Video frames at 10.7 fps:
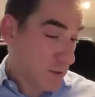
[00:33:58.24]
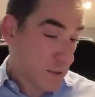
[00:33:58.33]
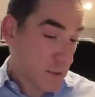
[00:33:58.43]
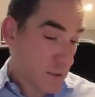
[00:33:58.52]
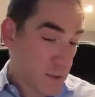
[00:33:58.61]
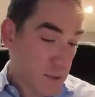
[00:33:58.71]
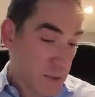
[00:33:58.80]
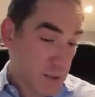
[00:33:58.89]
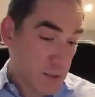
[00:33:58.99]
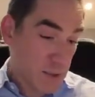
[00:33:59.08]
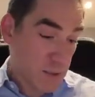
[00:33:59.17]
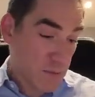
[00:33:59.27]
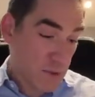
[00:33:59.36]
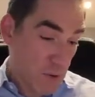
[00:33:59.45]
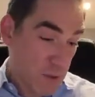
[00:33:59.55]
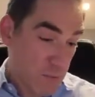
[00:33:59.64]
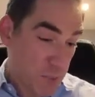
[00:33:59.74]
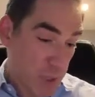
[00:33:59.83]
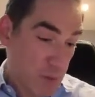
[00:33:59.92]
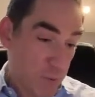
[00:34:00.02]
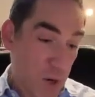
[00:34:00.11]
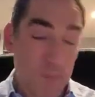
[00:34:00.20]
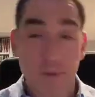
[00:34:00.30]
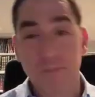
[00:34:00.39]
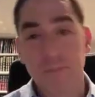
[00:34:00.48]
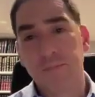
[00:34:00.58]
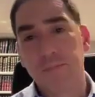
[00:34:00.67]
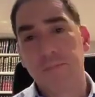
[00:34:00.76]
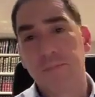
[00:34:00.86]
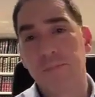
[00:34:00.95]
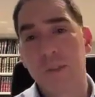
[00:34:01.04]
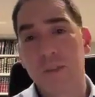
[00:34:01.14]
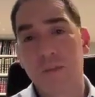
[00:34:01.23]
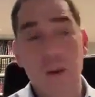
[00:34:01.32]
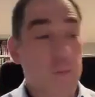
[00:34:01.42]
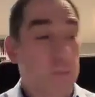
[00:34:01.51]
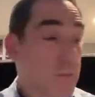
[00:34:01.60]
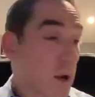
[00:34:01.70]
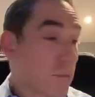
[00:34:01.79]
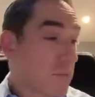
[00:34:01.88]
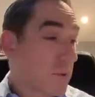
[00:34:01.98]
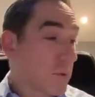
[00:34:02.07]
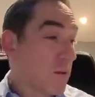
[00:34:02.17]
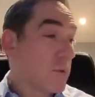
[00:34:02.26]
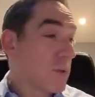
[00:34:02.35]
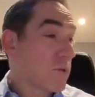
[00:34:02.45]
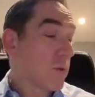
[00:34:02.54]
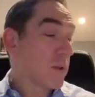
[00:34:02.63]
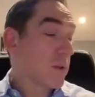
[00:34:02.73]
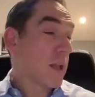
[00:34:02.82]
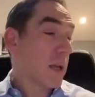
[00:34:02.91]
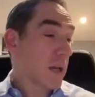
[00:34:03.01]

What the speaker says: It's a very big problem. It's a very big problem. I mean, I'll read you what the